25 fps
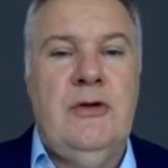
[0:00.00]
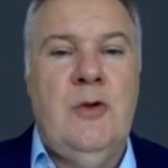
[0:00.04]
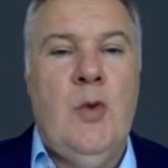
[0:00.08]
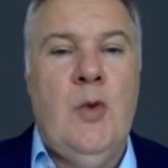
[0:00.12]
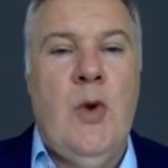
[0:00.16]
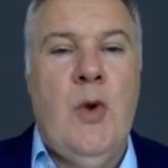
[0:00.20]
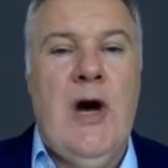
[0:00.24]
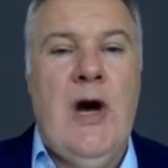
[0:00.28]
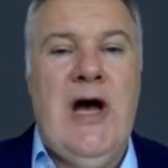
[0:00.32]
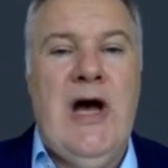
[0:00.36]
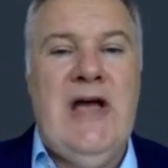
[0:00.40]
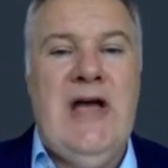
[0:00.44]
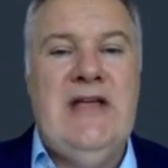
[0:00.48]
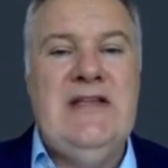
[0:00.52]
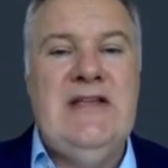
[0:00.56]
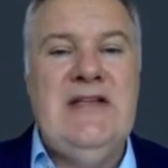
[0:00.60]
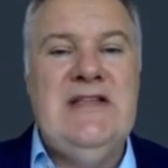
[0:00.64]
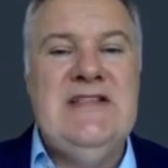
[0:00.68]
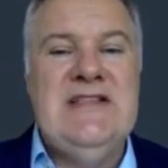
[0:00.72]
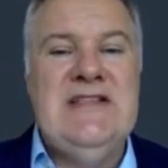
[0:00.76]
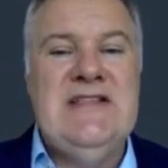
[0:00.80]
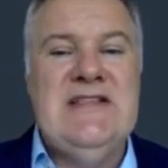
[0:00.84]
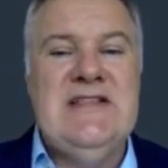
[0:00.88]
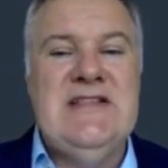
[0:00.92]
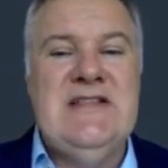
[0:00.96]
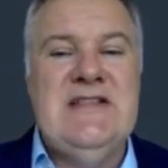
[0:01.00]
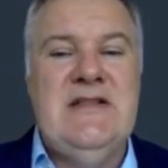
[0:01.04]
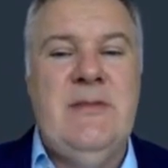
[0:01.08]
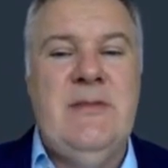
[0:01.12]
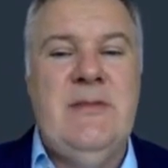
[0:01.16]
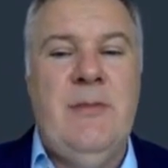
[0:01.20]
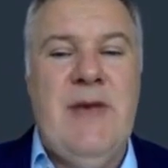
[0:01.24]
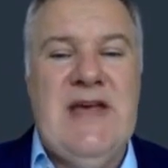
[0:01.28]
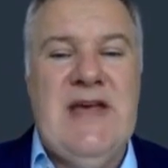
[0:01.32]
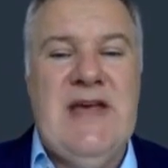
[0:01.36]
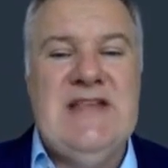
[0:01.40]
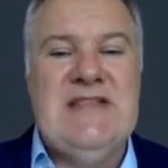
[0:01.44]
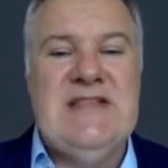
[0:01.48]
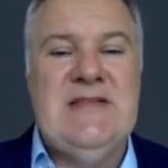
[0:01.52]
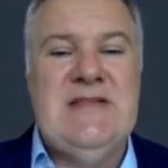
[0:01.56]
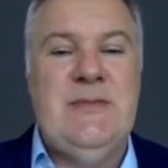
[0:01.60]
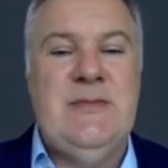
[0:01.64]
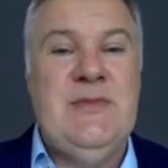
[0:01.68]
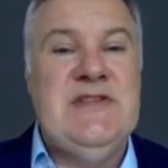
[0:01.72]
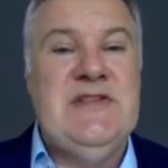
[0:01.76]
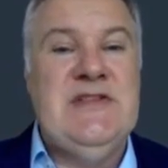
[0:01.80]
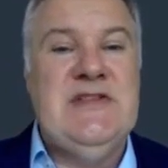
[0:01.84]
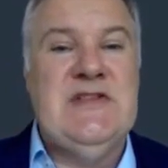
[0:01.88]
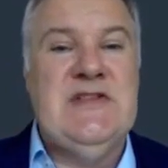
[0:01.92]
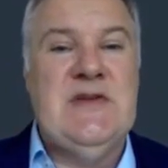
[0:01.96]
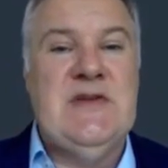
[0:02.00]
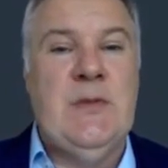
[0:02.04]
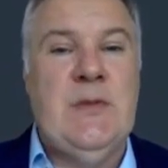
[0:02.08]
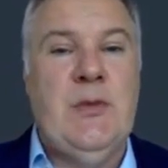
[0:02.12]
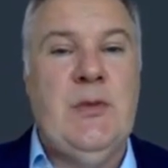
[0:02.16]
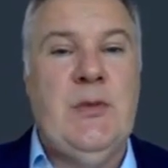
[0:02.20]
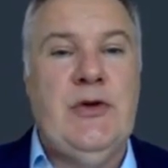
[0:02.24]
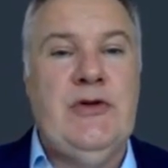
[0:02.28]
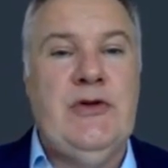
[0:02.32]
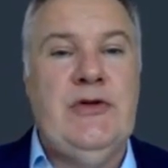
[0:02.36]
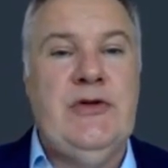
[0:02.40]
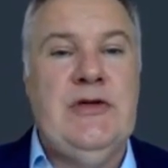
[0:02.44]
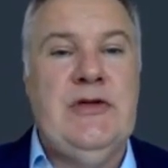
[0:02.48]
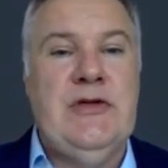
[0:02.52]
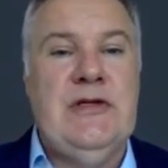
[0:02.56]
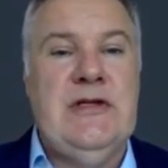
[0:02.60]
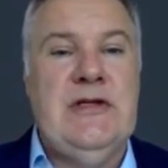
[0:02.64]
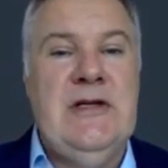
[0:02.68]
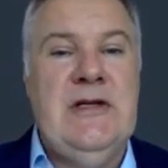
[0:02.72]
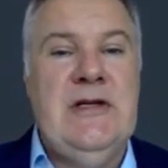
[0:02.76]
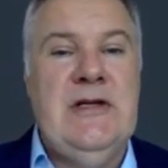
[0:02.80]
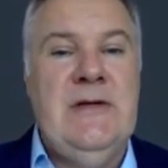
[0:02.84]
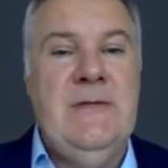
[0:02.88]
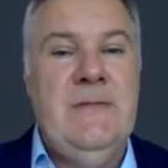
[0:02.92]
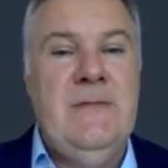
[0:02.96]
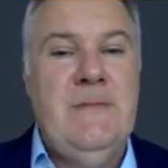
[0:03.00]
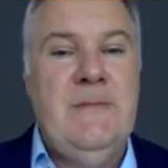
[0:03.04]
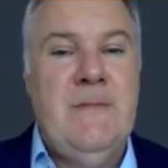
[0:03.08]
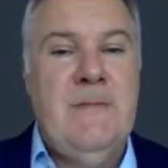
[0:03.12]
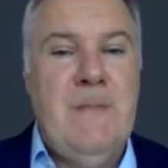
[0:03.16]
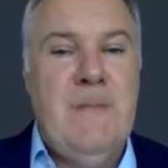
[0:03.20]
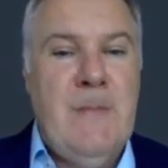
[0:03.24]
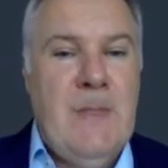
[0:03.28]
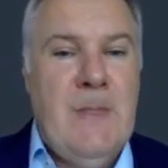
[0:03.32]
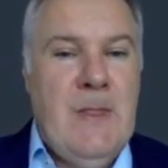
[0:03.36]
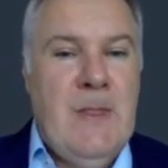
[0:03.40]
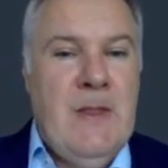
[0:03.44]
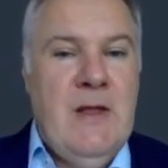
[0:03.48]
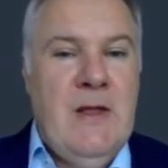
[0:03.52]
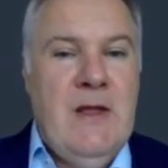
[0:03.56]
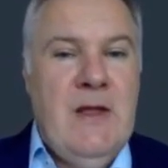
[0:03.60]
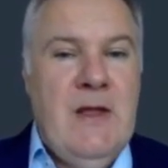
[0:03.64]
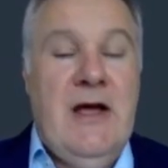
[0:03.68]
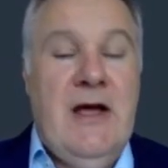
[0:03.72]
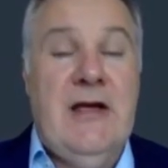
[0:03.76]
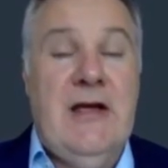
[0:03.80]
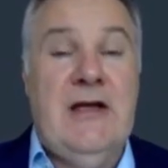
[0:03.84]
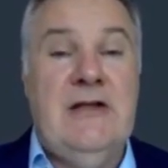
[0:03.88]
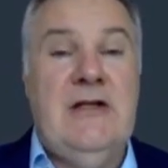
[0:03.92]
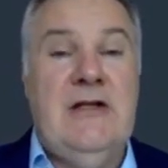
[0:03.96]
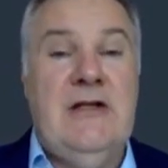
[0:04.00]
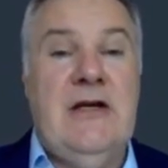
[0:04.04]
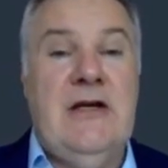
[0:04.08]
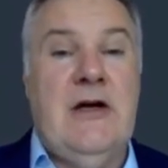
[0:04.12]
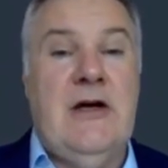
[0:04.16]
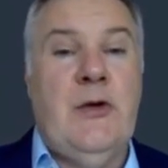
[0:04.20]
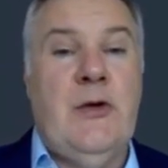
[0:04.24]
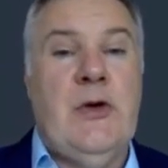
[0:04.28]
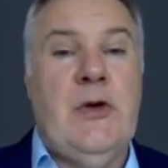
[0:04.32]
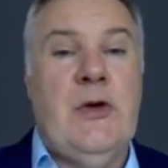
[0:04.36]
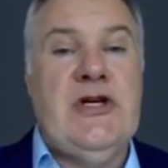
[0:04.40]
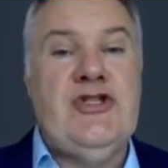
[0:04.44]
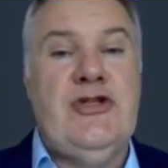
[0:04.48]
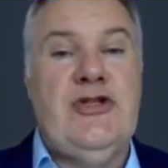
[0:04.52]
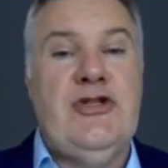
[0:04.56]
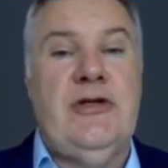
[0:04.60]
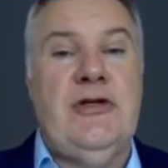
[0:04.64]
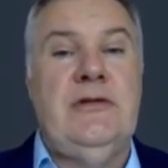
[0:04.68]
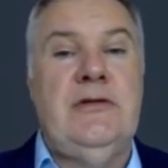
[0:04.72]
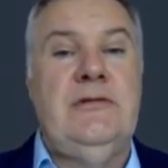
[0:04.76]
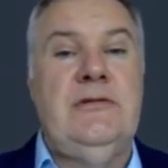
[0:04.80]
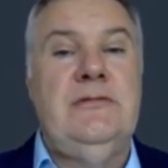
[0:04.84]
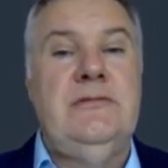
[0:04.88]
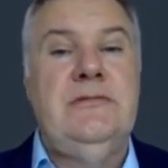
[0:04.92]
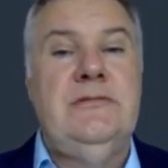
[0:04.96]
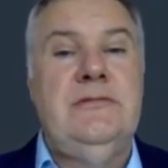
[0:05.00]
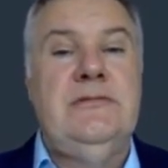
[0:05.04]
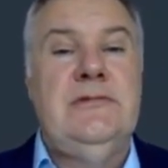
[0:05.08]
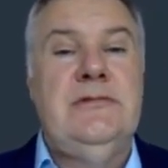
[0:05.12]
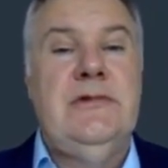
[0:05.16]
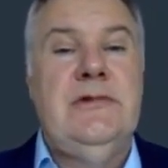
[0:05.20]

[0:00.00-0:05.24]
why this is the best business opportunity, I can take a question.